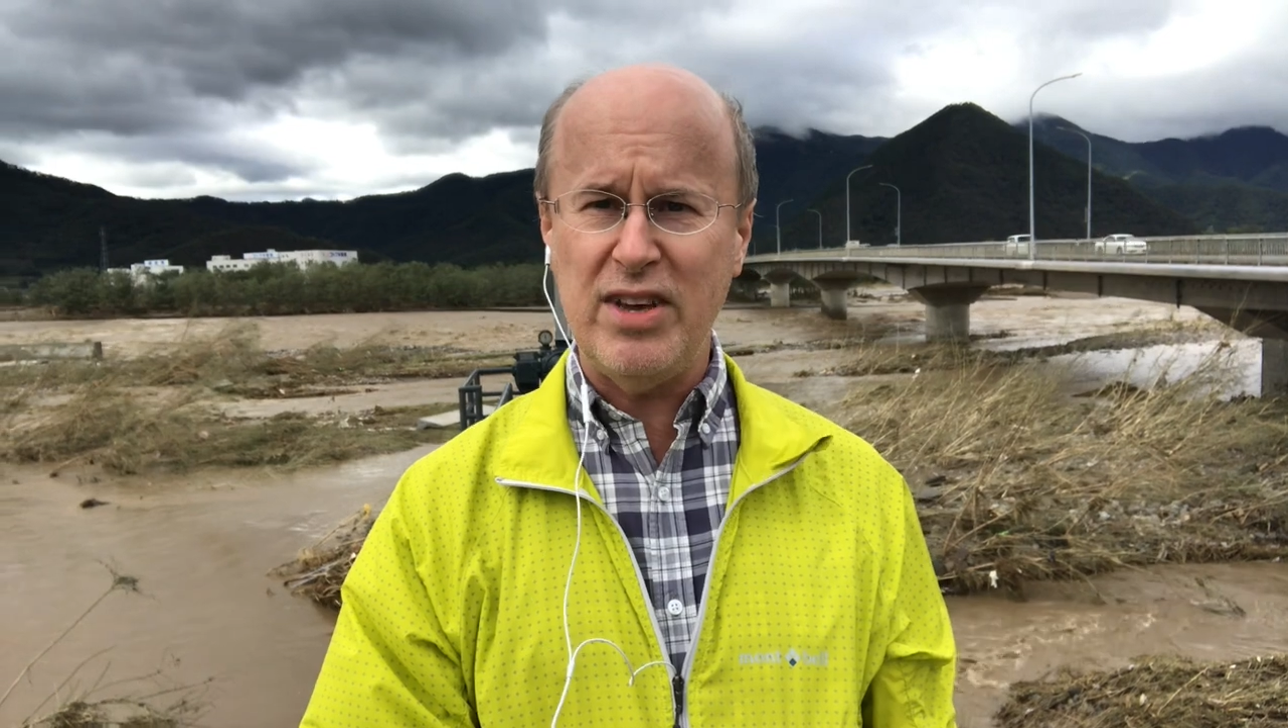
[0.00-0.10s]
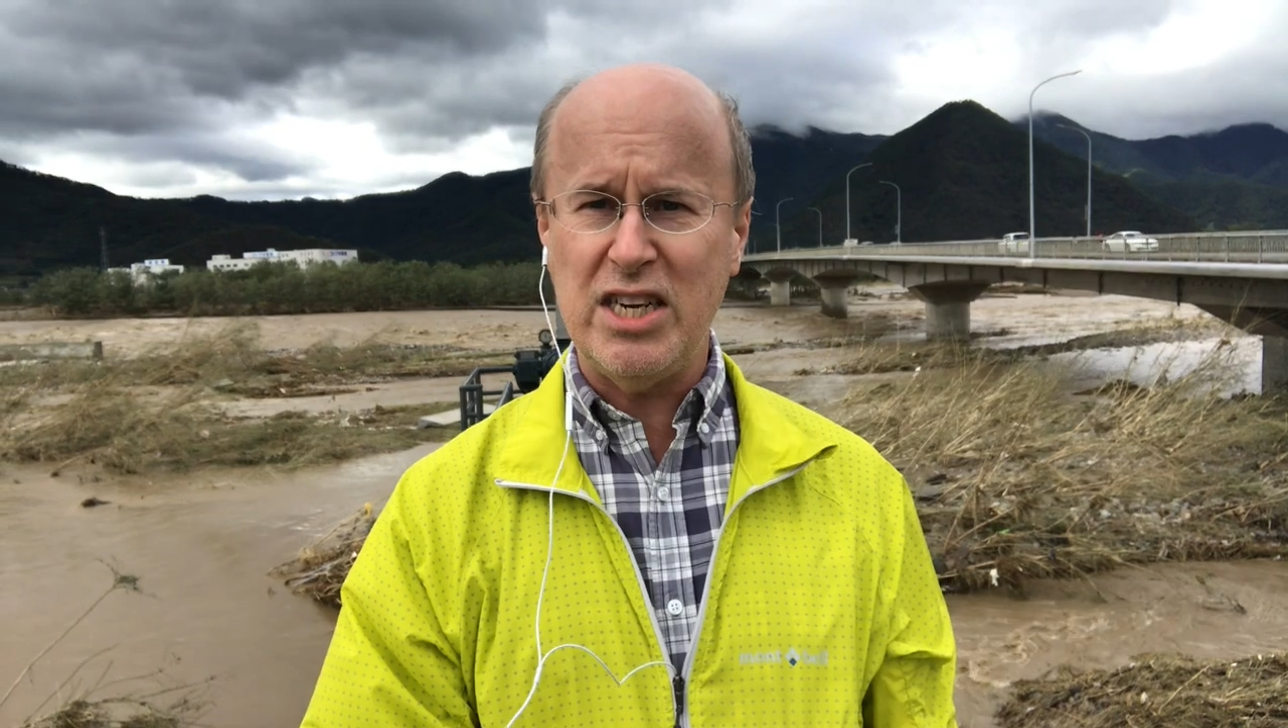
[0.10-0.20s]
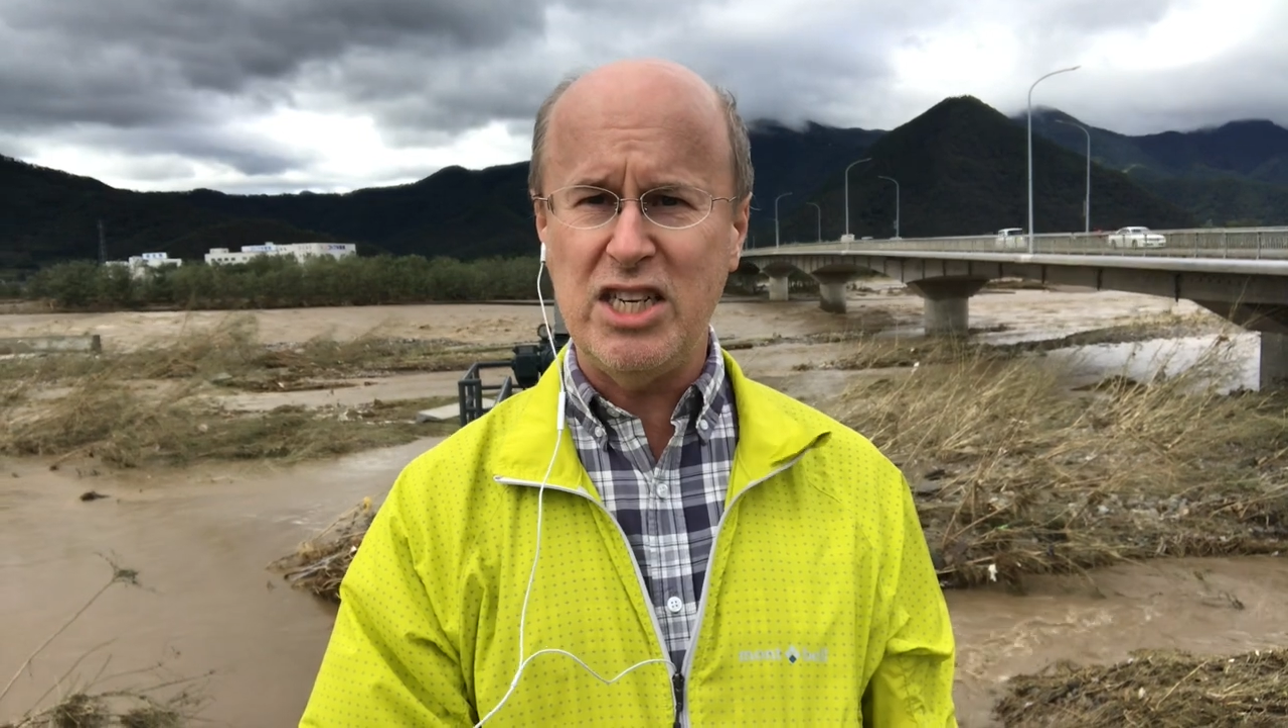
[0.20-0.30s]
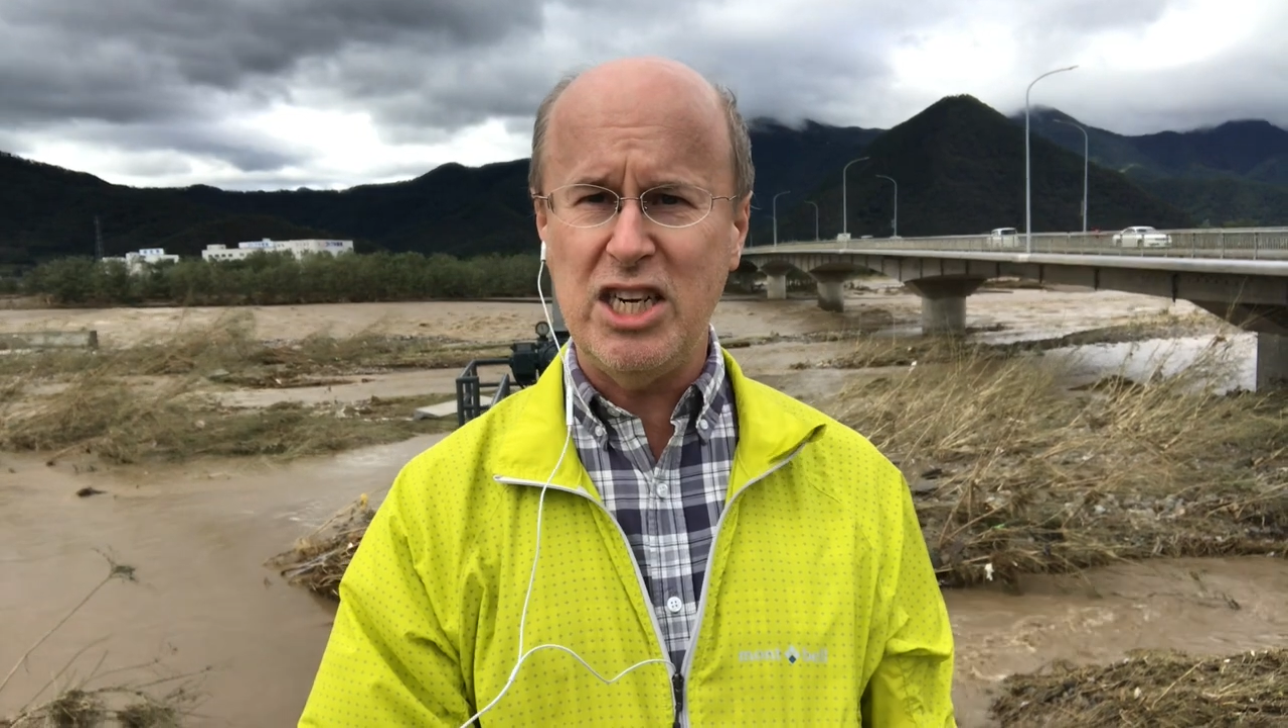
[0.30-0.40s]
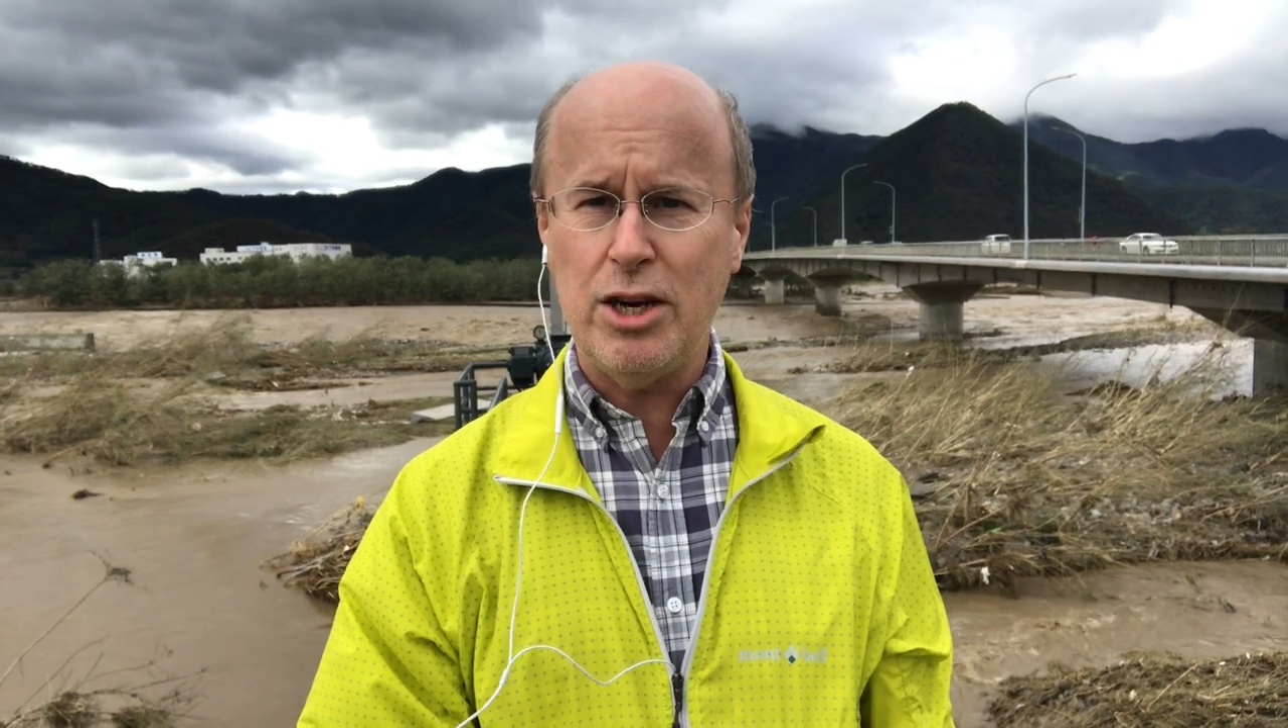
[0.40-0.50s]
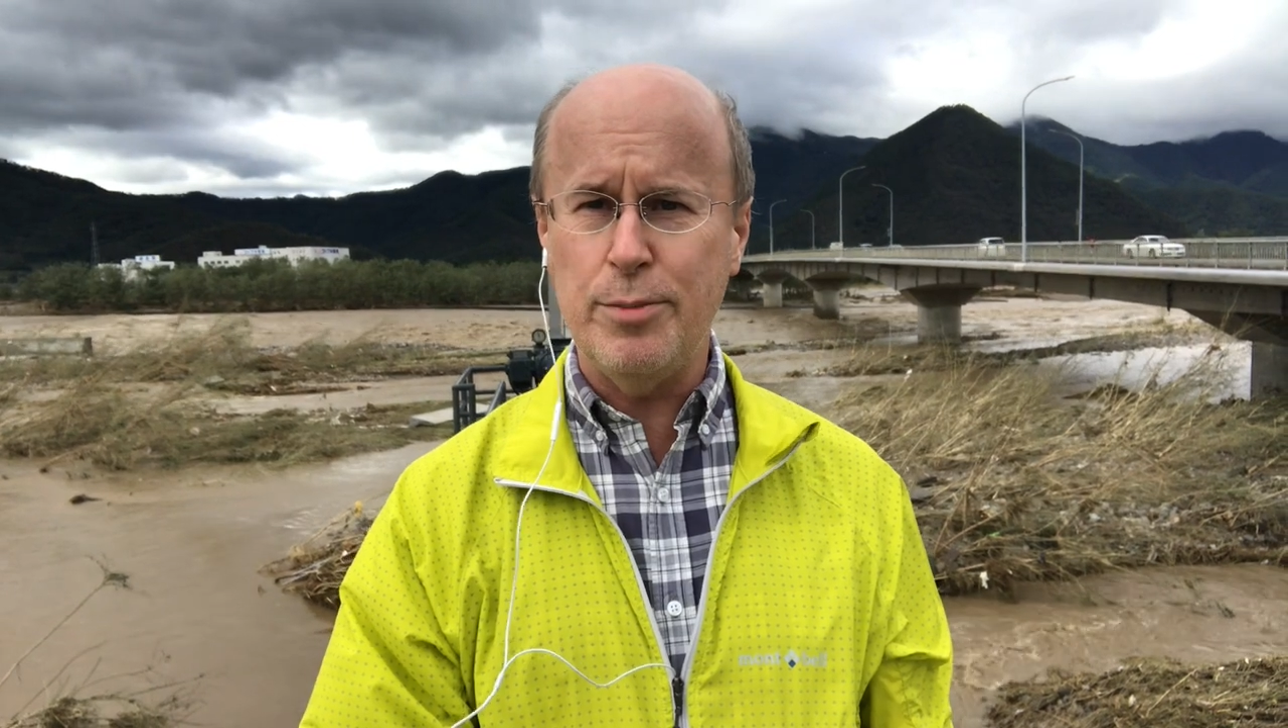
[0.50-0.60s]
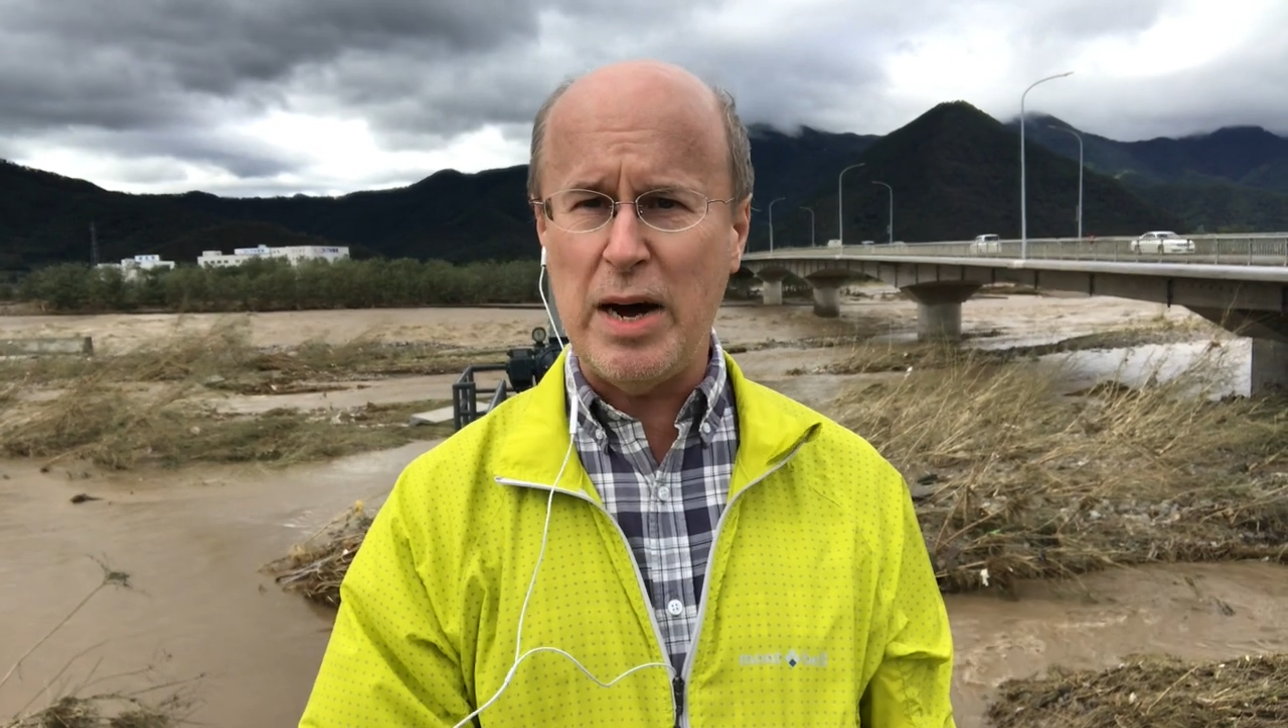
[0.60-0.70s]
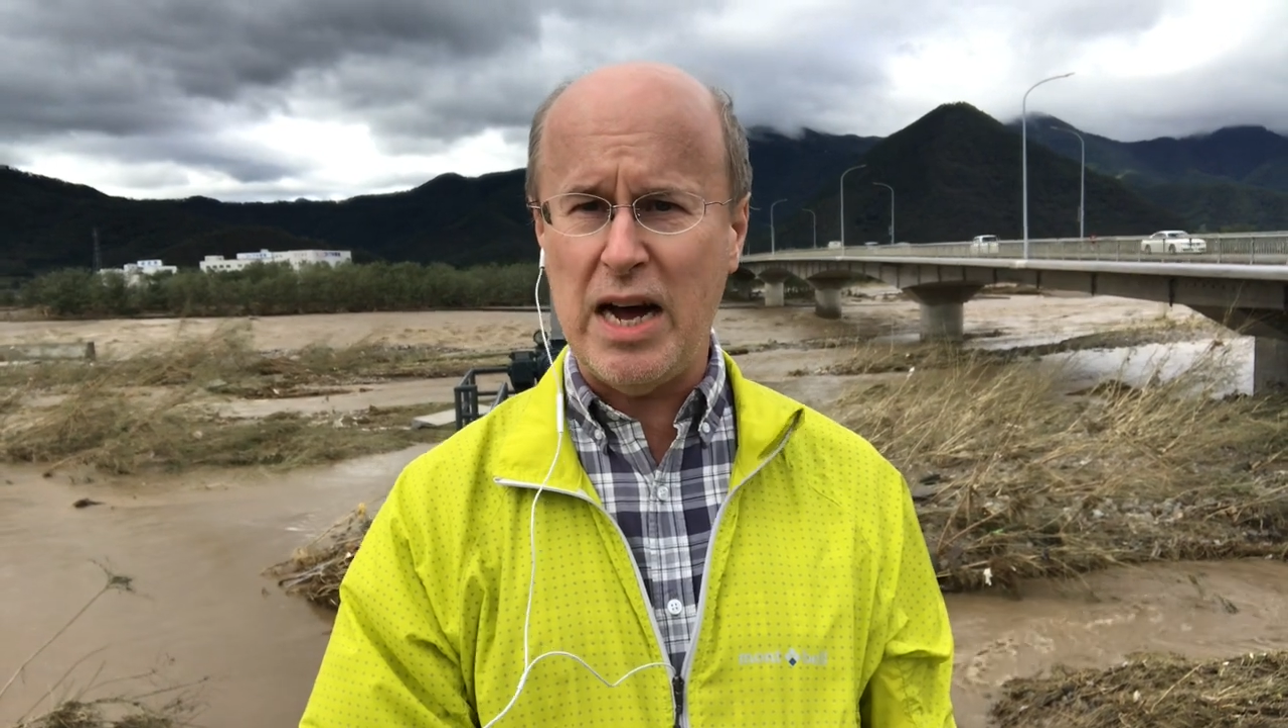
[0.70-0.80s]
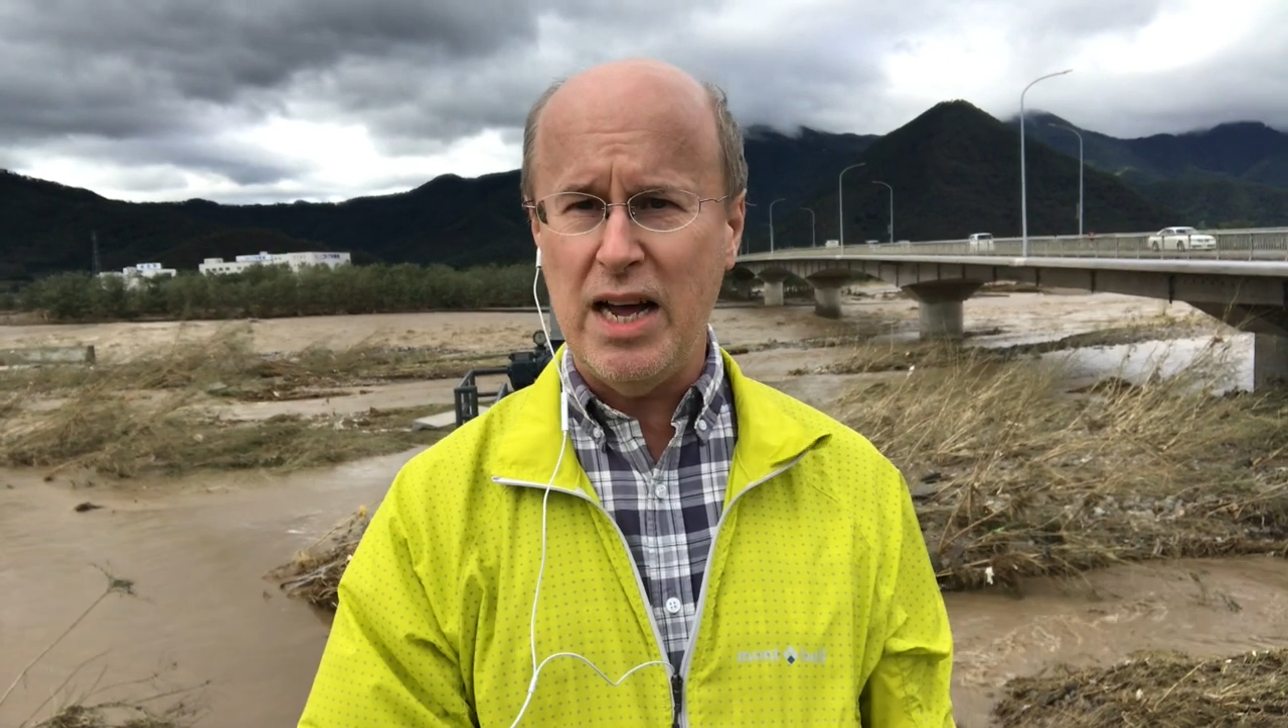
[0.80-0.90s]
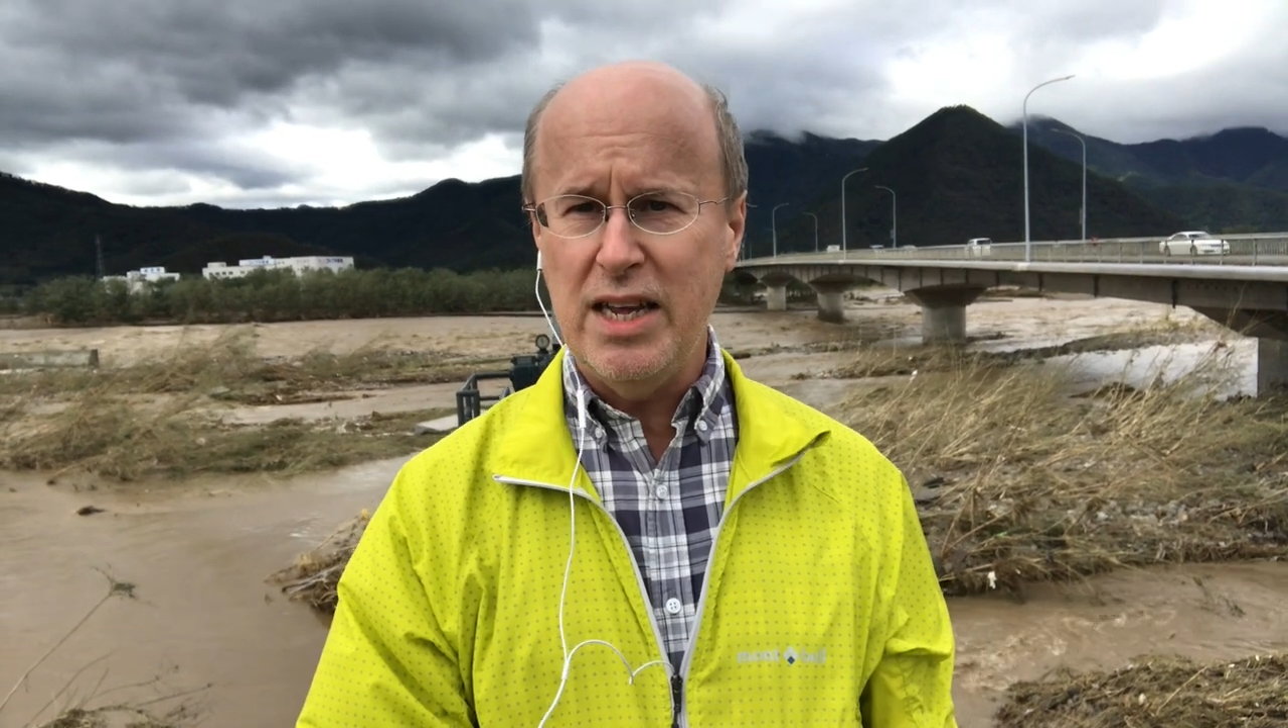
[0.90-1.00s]
in
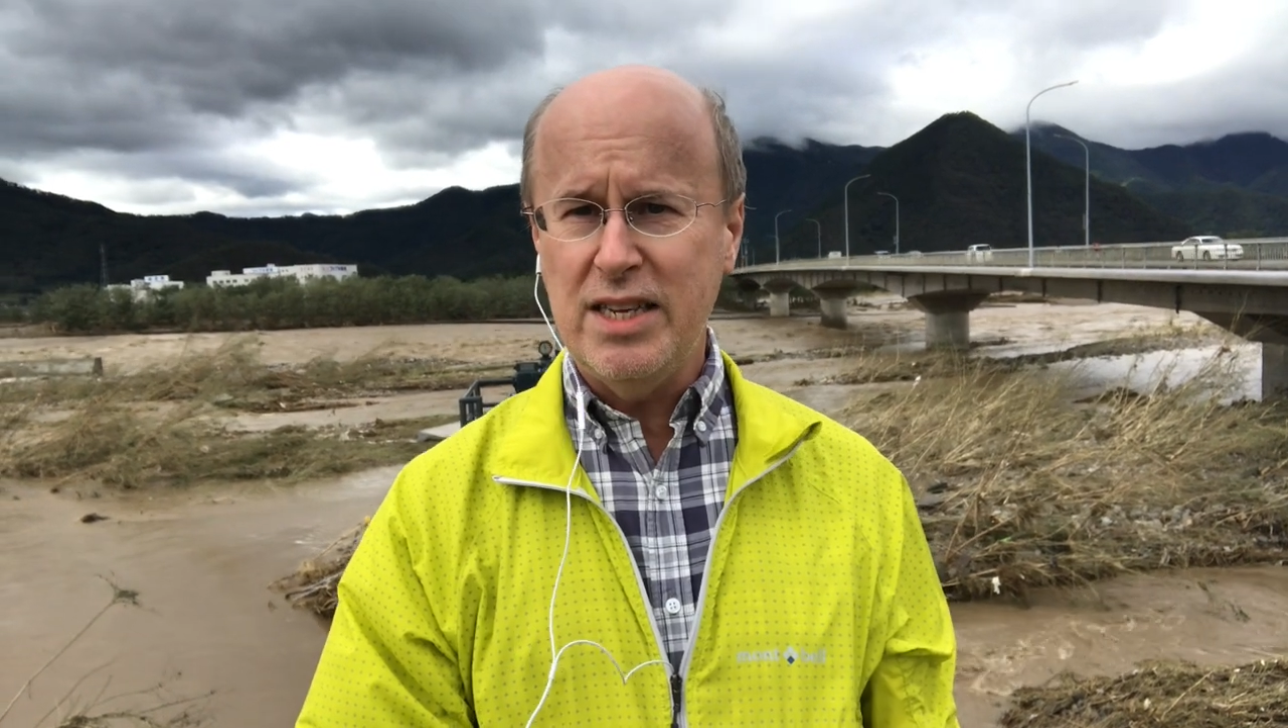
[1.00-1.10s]
Chikuma